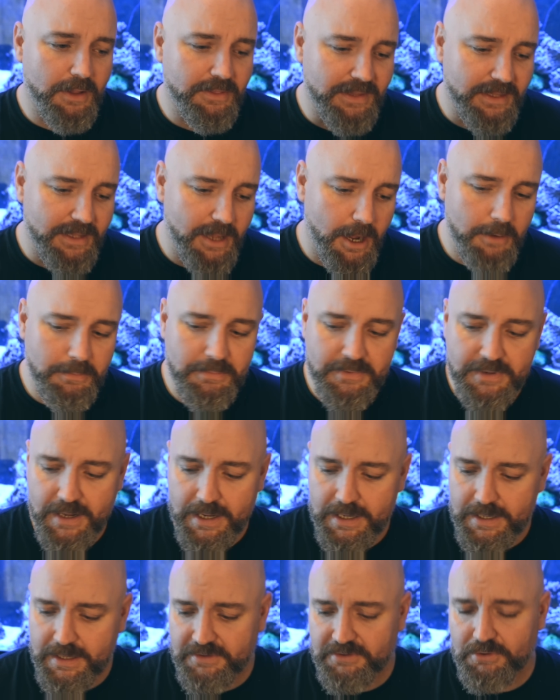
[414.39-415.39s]
The
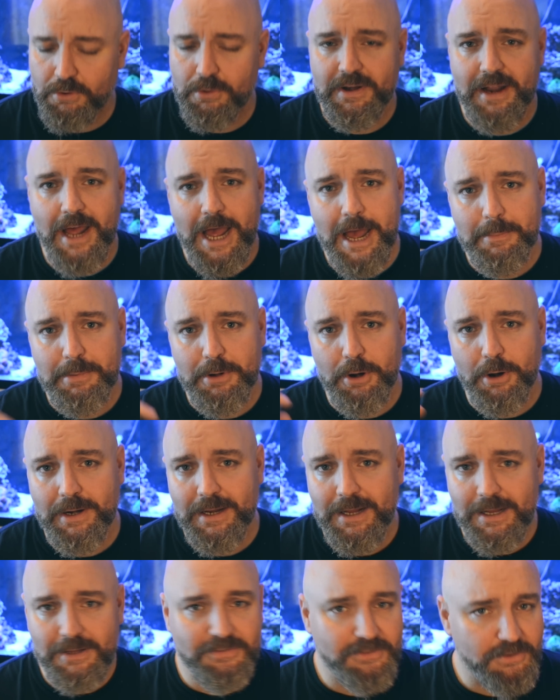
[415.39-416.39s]
update is going to happen
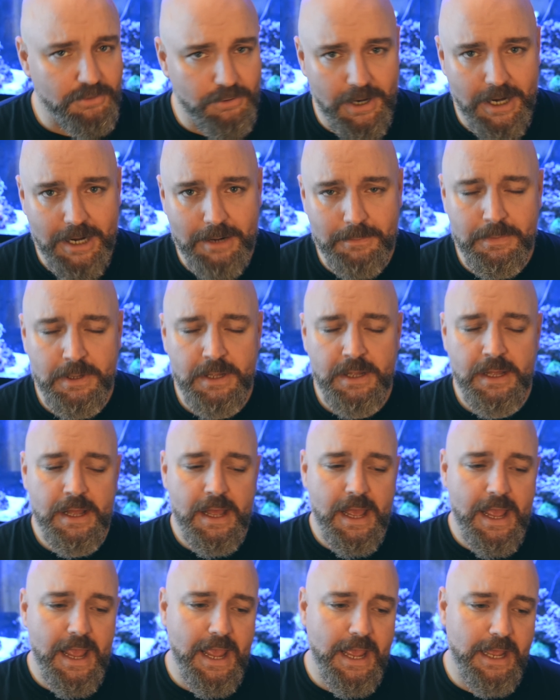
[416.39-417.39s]
on Instagram,
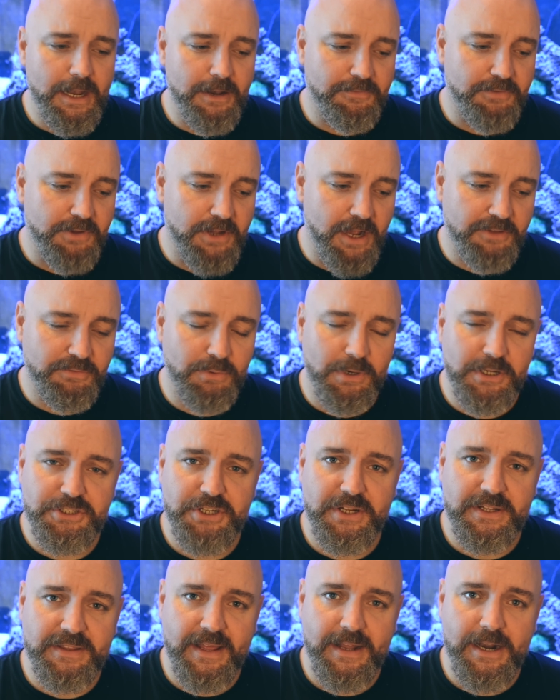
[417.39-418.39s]
and if you guys wanna
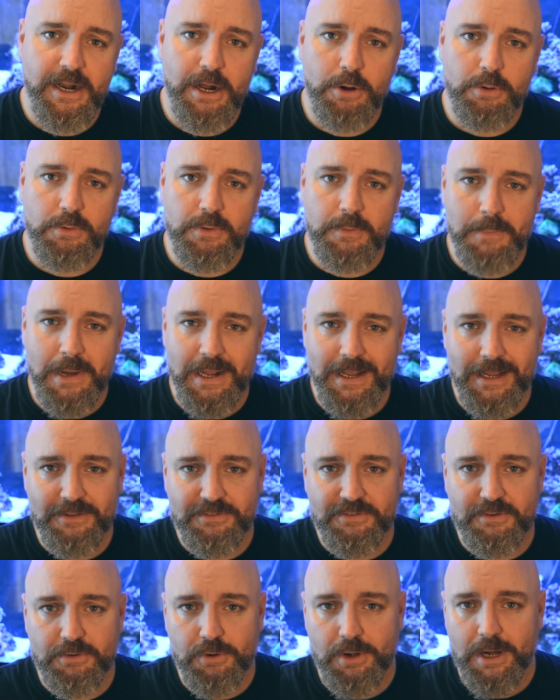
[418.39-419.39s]
check that out, my
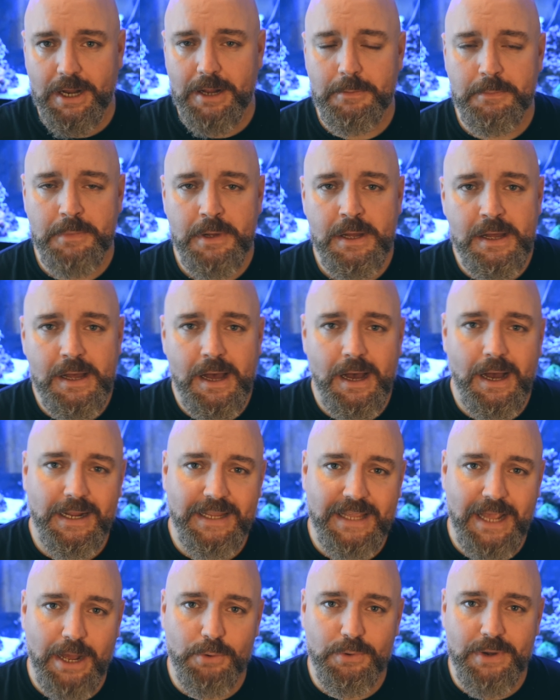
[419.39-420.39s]
Instagram
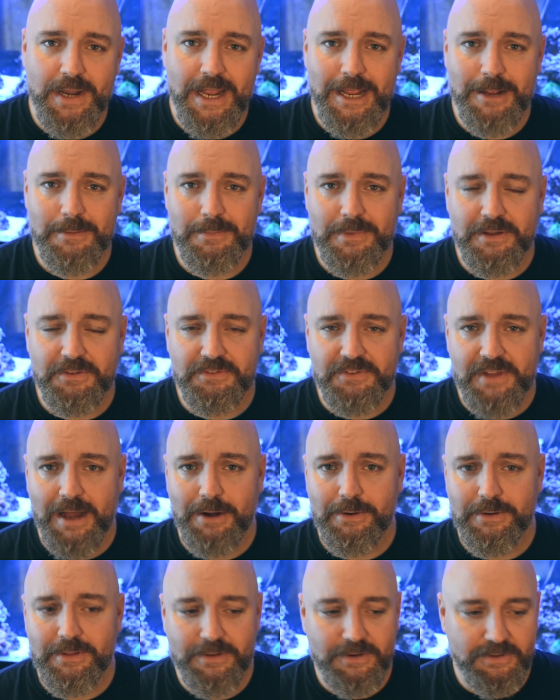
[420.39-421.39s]
account name is
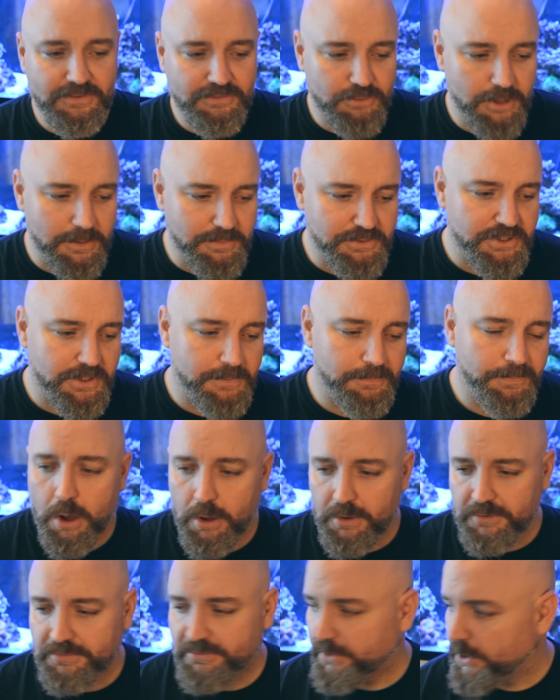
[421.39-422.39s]
down in the description.
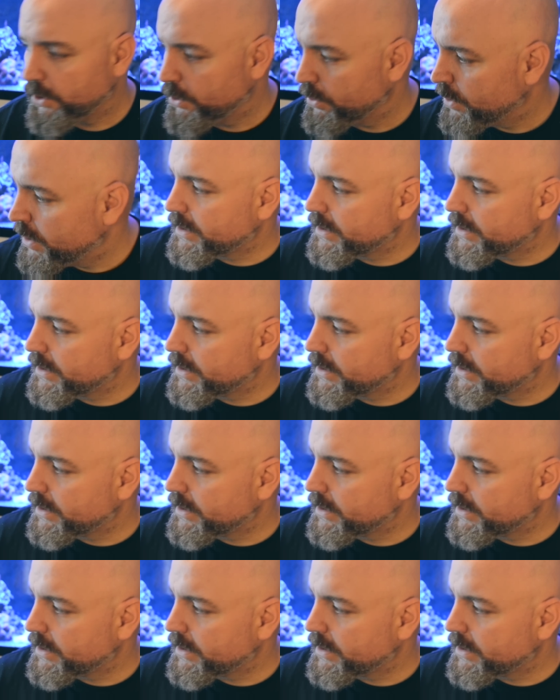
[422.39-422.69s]
Also, a